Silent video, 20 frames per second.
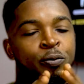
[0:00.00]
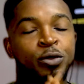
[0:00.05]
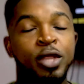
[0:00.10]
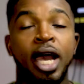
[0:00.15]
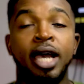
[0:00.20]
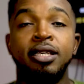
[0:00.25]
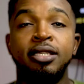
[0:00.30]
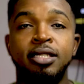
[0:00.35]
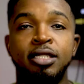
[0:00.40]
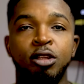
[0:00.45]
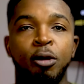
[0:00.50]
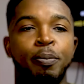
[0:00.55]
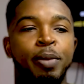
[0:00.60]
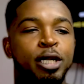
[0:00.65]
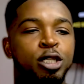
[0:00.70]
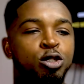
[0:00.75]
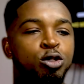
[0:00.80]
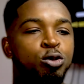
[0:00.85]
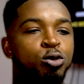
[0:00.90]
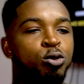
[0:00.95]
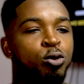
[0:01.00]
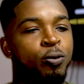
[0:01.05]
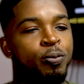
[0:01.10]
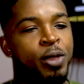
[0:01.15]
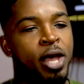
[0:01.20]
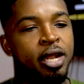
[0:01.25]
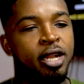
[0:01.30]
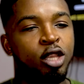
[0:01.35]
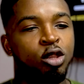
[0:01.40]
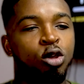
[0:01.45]
that's number 2.
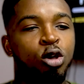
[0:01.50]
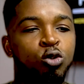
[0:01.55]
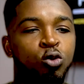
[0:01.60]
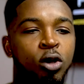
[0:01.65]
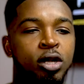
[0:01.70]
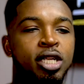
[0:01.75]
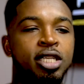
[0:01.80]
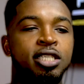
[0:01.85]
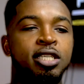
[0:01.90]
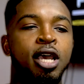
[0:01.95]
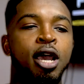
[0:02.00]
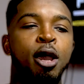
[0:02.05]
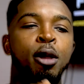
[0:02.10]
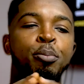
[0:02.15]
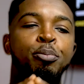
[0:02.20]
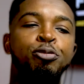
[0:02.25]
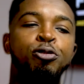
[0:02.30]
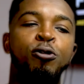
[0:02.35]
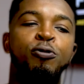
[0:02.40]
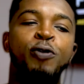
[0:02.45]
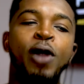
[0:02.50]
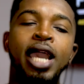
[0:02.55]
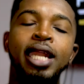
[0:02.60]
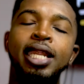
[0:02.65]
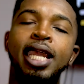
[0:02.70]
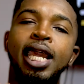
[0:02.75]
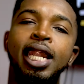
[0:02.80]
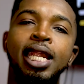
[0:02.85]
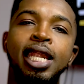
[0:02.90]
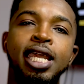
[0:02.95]
Then the third one is provide
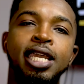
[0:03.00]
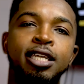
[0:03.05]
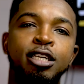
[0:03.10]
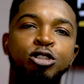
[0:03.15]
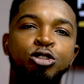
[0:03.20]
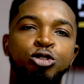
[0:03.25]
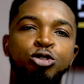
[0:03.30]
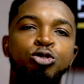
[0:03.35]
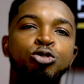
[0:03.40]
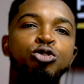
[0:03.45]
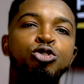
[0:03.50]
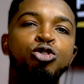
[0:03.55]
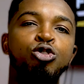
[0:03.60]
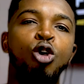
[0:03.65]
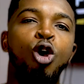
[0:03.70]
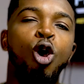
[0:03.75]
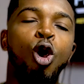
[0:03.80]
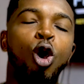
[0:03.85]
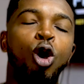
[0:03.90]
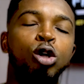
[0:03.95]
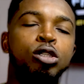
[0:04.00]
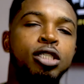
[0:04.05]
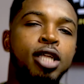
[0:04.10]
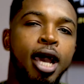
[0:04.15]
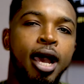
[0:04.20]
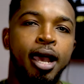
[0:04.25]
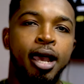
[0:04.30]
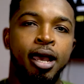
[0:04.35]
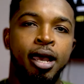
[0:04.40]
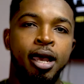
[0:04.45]
a link to your
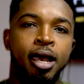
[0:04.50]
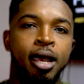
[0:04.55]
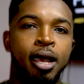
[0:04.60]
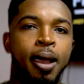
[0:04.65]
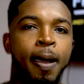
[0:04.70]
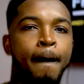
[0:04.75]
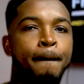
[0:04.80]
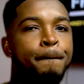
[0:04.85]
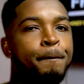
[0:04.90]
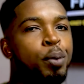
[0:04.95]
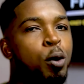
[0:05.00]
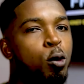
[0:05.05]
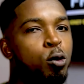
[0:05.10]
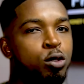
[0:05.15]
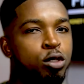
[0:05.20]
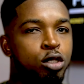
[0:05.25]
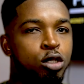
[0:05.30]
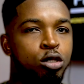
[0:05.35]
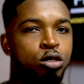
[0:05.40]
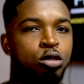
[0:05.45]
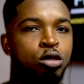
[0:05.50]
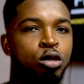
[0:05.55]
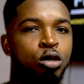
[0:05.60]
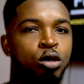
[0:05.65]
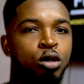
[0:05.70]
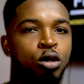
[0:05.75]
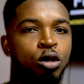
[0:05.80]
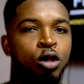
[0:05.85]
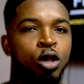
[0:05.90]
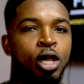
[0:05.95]
other posts.
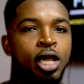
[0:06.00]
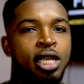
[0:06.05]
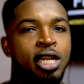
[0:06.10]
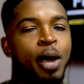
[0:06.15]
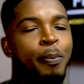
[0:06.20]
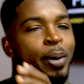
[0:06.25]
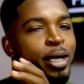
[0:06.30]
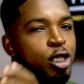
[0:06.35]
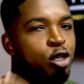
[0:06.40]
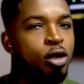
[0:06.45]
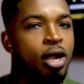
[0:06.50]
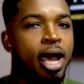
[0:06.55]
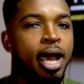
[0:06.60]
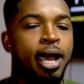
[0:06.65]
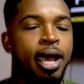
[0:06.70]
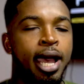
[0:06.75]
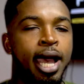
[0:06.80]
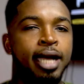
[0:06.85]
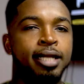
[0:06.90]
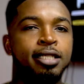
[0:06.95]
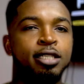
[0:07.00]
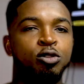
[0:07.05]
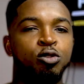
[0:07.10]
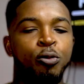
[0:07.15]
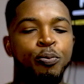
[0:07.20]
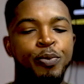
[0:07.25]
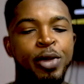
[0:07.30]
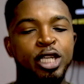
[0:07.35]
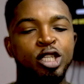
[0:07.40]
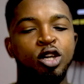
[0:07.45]
In that particular article,
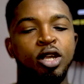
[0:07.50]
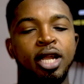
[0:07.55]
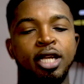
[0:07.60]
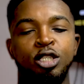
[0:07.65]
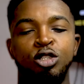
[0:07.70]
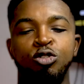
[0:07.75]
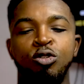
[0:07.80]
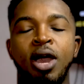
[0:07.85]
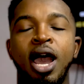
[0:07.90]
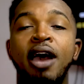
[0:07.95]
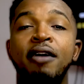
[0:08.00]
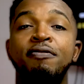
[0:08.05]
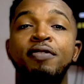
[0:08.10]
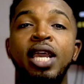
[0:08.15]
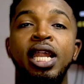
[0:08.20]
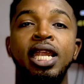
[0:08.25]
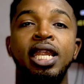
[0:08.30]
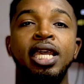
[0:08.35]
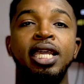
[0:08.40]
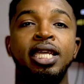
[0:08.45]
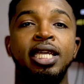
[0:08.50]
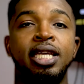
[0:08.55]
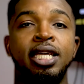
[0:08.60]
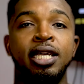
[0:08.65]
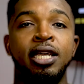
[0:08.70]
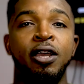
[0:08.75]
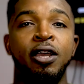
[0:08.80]
make sure that you have a link